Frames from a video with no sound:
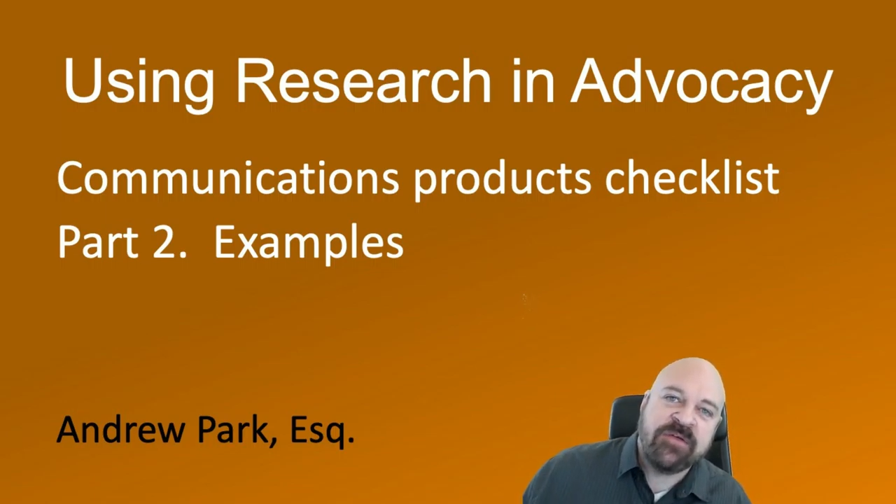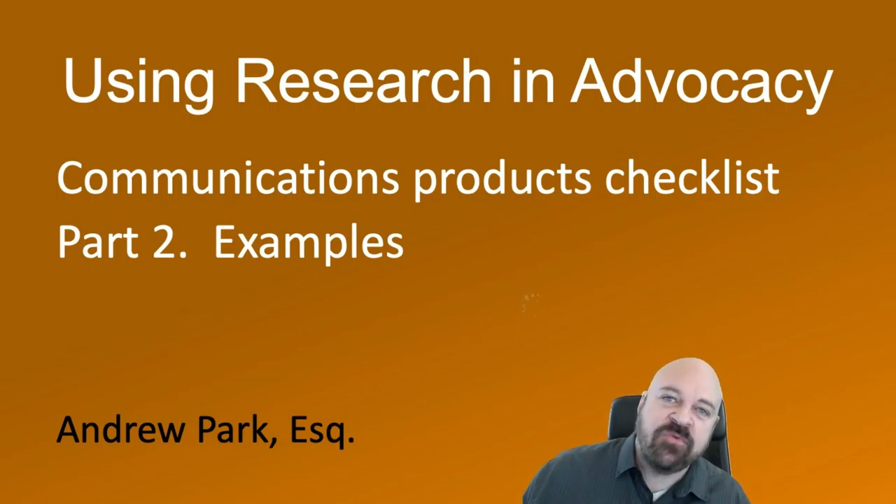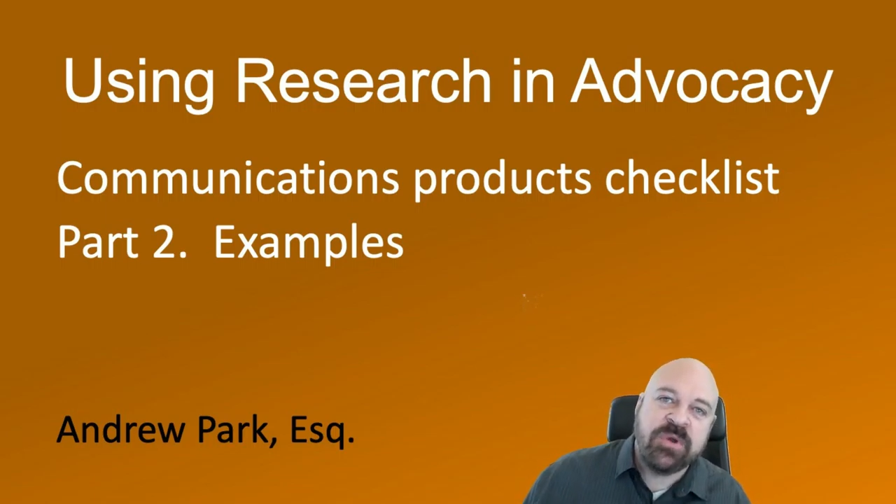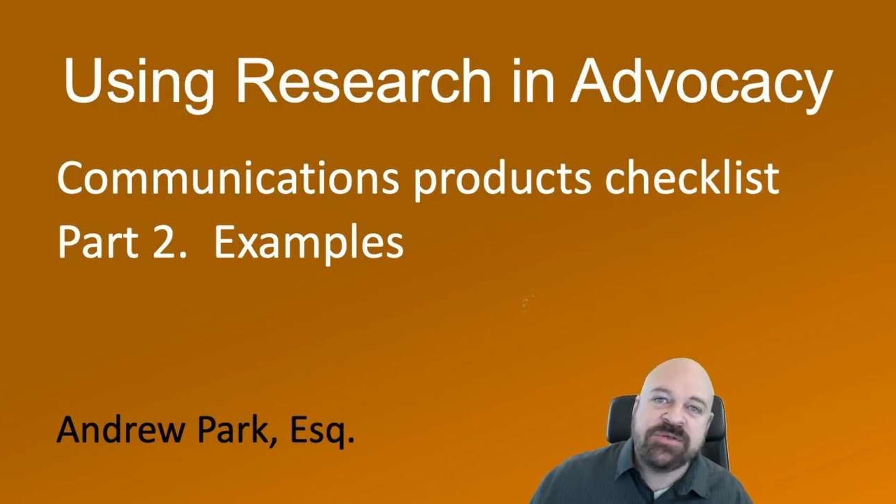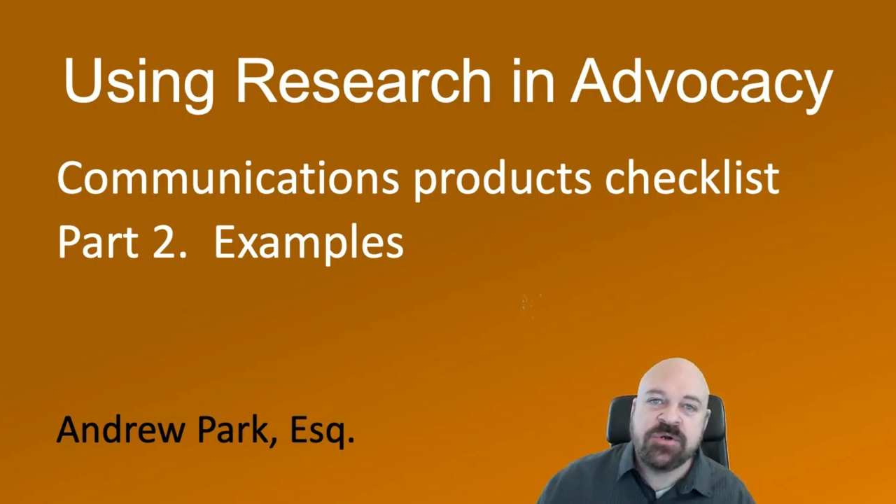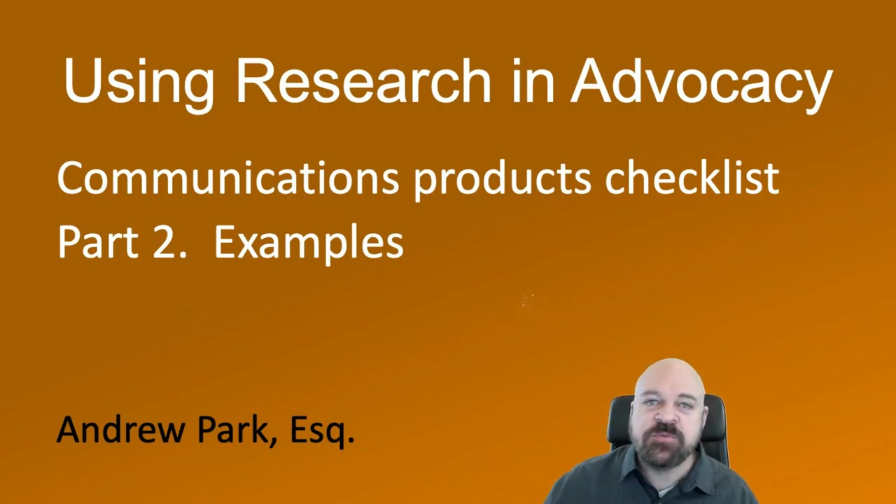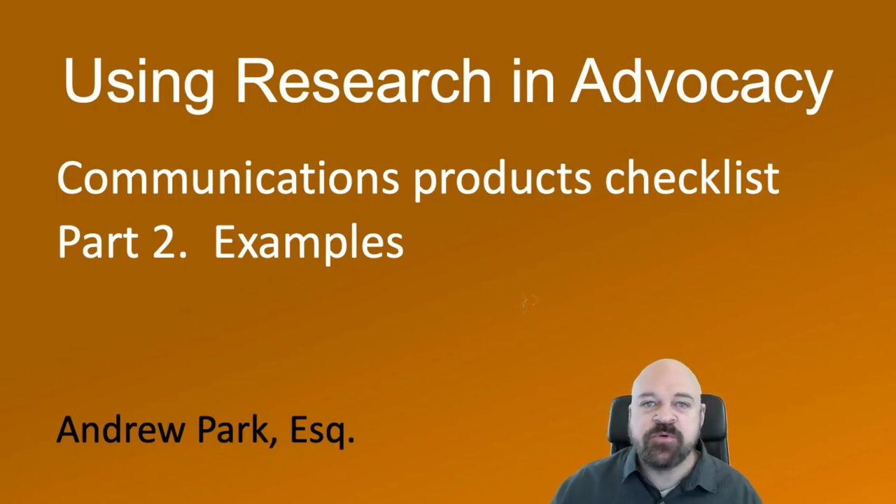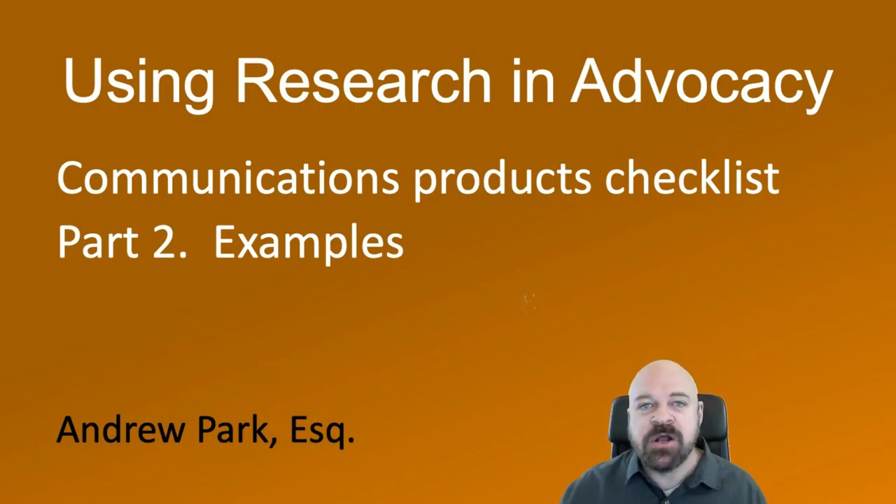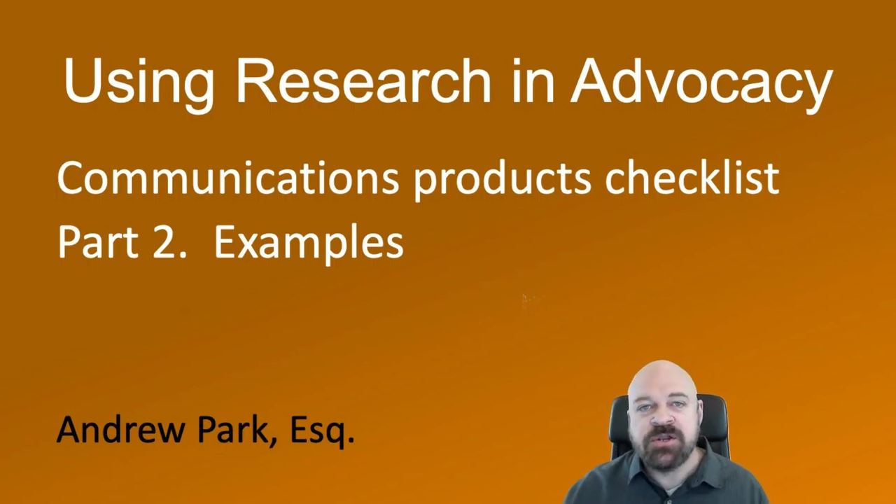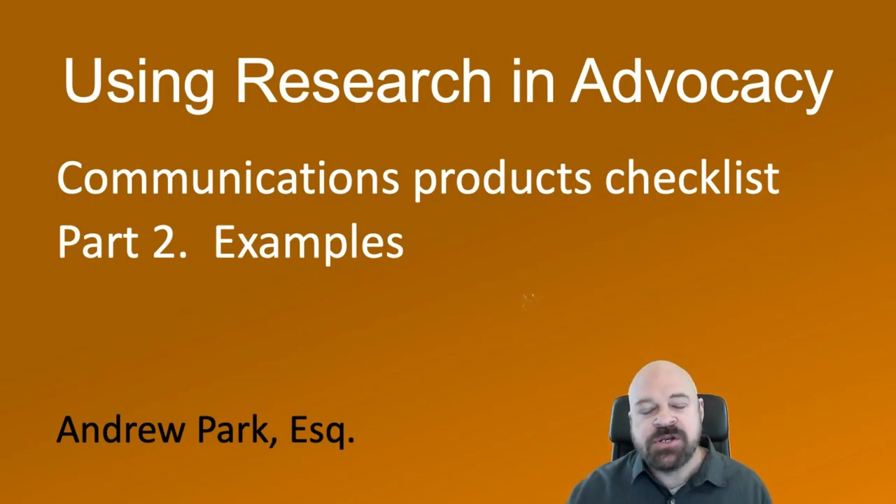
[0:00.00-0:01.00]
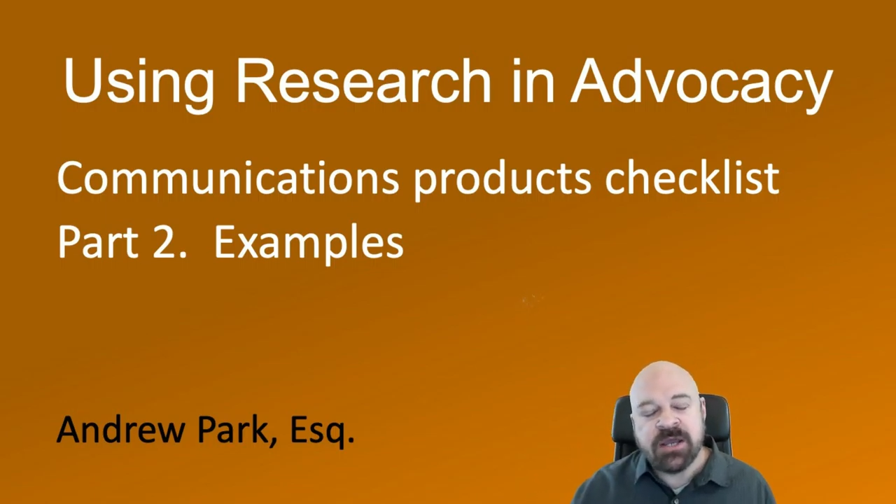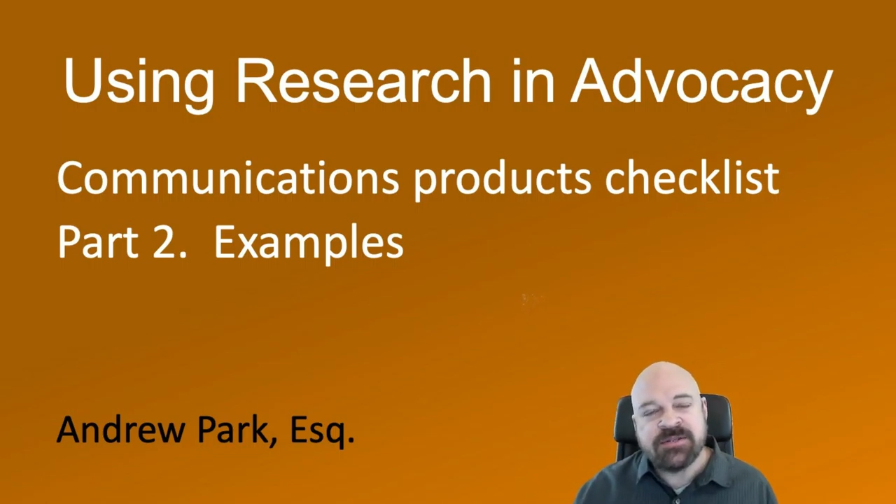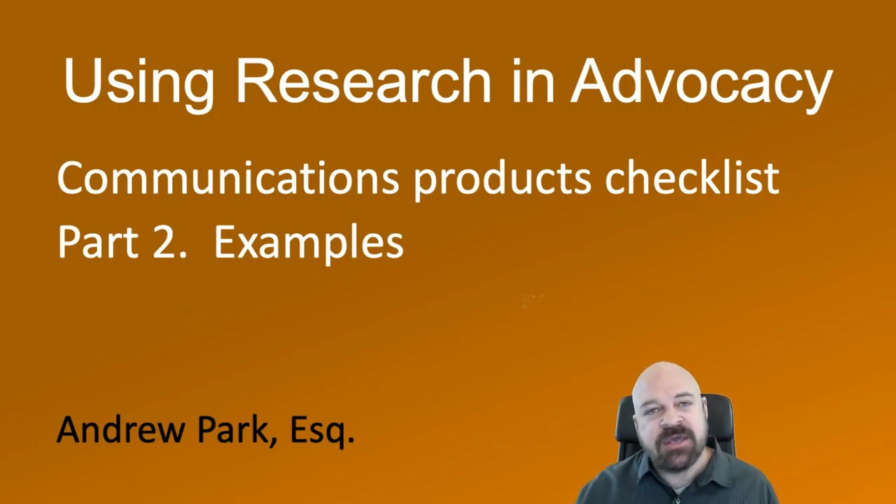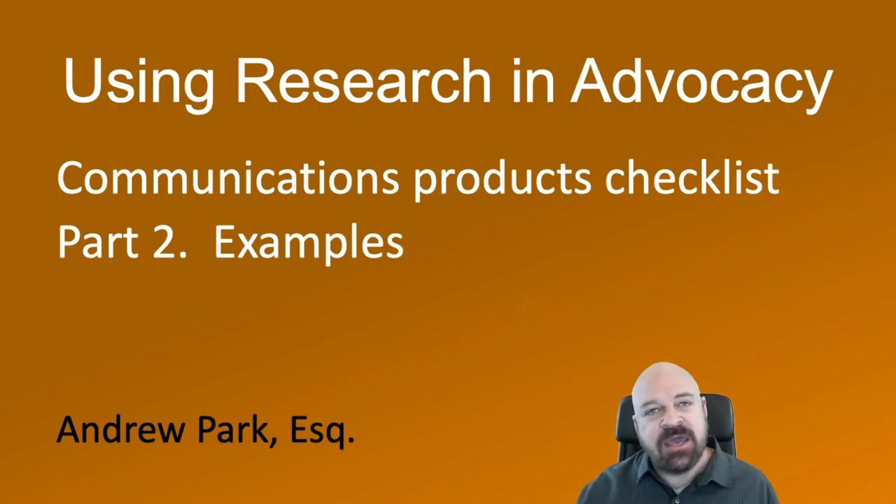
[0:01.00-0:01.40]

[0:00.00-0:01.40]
of a research project